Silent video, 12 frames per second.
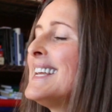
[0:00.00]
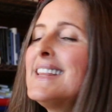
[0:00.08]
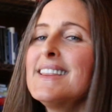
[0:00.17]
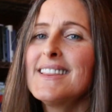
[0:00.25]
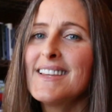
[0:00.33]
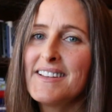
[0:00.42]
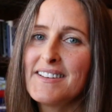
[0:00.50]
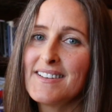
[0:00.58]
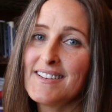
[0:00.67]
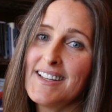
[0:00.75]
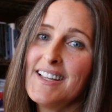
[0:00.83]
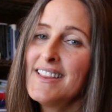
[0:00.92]
in the,
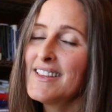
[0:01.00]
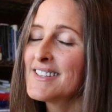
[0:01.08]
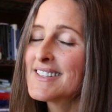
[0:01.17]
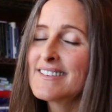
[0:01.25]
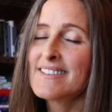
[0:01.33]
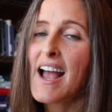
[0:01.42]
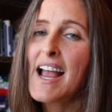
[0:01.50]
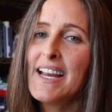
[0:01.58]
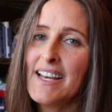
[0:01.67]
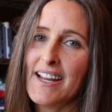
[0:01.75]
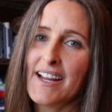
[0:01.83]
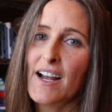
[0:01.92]
in the
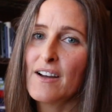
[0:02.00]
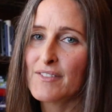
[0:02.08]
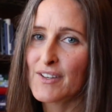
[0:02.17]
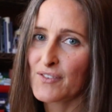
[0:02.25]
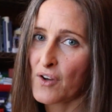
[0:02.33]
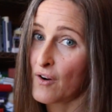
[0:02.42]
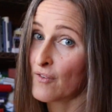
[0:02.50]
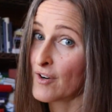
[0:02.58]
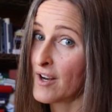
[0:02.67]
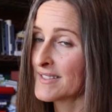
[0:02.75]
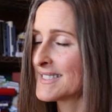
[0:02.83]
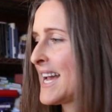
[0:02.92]
designing of this
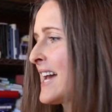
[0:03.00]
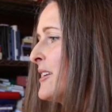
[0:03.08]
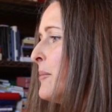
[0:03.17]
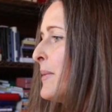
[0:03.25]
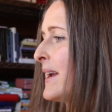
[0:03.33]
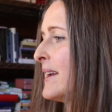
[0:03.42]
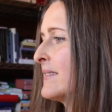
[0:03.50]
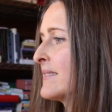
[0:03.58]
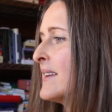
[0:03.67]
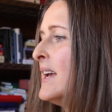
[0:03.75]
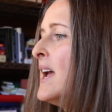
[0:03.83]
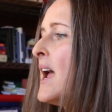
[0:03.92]
overall
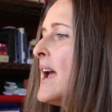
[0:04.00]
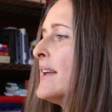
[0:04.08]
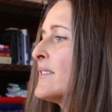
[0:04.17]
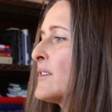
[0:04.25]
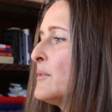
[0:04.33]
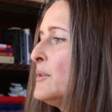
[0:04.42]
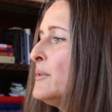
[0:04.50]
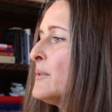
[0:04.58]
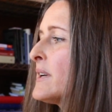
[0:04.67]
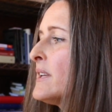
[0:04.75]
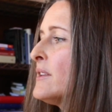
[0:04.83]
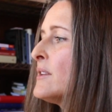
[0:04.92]
database. And so you
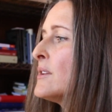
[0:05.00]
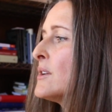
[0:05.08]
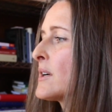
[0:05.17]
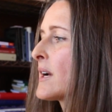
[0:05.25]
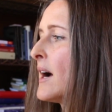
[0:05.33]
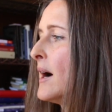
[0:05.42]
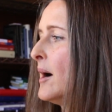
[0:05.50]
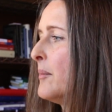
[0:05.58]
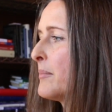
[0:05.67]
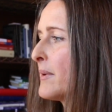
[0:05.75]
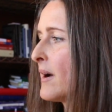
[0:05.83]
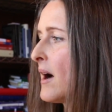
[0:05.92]
can look
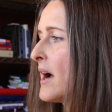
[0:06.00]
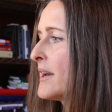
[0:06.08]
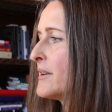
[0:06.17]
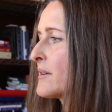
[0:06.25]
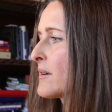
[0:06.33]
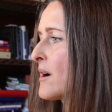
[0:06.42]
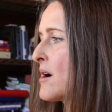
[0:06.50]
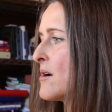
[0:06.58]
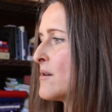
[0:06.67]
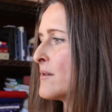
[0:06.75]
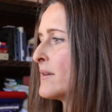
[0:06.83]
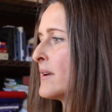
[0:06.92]
up on your
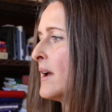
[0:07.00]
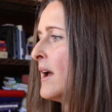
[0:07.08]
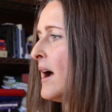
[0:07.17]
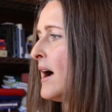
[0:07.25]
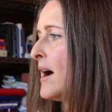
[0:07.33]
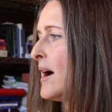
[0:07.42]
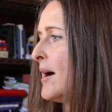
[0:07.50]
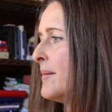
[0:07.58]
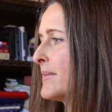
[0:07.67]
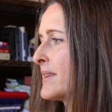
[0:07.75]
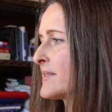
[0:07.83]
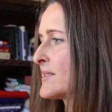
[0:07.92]
own
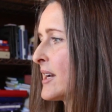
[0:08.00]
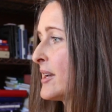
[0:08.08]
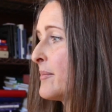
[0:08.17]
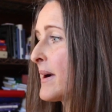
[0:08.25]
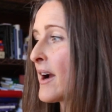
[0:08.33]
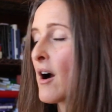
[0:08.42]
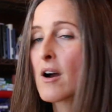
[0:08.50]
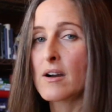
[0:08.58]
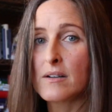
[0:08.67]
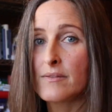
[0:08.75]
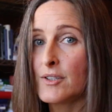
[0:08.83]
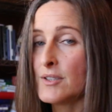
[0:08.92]
Um, the study by
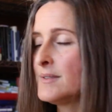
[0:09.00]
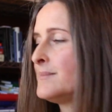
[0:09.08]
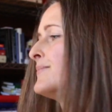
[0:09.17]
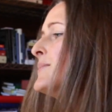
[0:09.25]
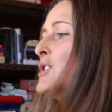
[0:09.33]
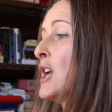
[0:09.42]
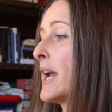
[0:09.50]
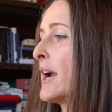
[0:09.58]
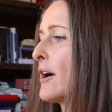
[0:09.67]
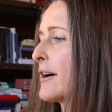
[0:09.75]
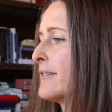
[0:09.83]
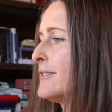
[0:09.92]
Harville, J.
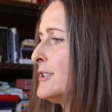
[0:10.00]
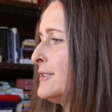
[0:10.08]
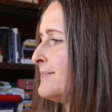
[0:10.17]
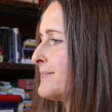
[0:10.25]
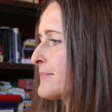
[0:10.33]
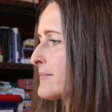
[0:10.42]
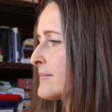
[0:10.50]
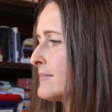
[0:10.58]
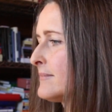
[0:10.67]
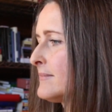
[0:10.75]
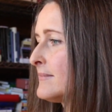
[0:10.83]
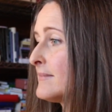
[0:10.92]
Harville,
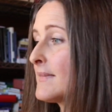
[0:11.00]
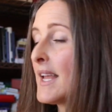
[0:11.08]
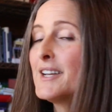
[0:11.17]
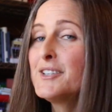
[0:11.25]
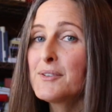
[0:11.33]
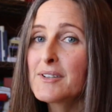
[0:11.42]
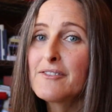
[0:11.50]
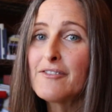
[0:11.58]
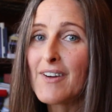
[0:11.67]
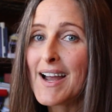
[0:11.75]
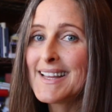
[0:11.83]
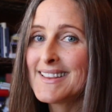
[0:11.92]
and you can
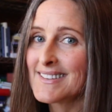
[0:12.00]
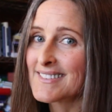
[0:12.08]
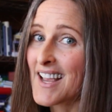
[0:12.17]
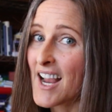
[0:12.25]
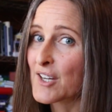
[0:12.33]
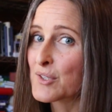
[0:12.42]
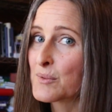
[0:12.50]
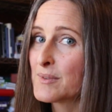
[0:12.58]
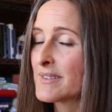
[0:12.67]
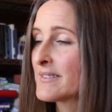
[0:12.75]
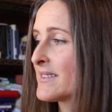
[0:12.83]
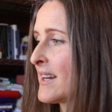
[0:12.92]
find these
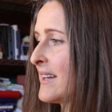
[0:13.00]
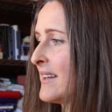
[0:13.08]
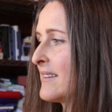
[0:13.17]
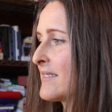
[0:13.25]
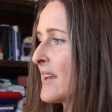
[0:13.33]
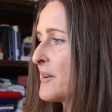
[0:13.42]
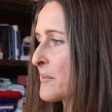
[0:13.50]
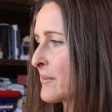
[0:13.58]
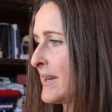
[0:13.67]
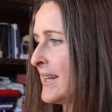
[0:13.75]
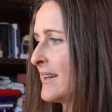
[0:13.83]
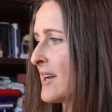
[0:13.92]
actual studies and
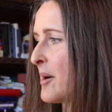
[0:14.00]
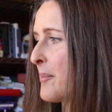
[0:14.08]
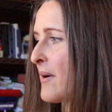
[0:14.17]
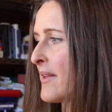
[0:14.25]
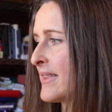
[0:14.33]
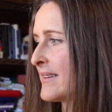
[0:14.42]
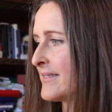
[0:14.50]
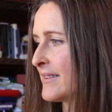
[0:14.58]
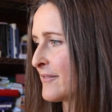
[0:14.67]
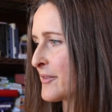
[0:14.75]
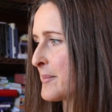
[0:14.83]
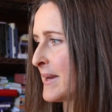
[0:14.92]
read up on this
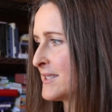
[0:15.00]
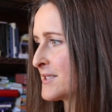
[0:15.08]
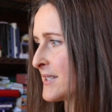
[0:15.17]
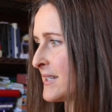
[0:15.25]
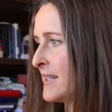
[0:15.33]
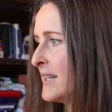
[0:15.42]
information.